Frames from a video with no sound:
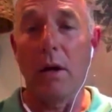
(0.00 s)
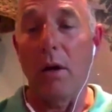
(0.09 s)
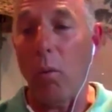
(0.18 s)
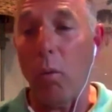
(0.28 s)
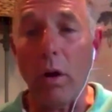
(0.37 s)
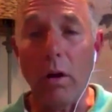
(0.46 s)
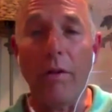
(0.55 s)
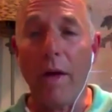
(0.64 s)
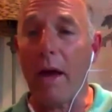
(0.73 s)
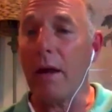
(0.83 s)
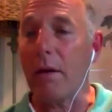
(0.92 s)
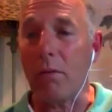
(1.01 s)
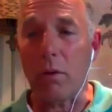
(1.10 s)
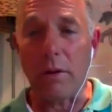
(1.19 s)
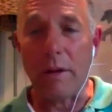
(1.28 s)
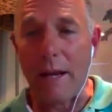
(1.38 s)
Will they
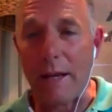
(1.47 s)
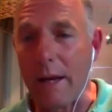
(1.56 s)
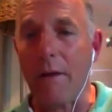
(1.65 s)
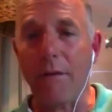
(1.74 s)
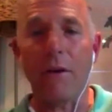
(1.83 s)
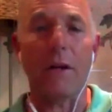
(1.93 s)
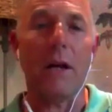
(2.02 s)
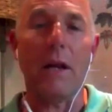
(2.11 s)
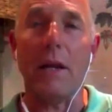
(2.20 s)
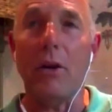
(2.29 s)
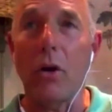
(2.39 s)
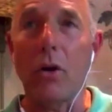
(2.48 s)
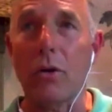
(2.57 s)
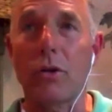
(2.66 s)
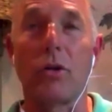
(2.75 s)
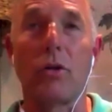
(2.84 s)
definitely look
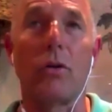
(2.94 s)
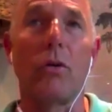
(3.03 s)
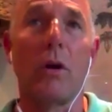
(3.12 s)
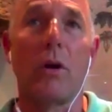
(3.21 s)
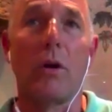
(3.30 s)
to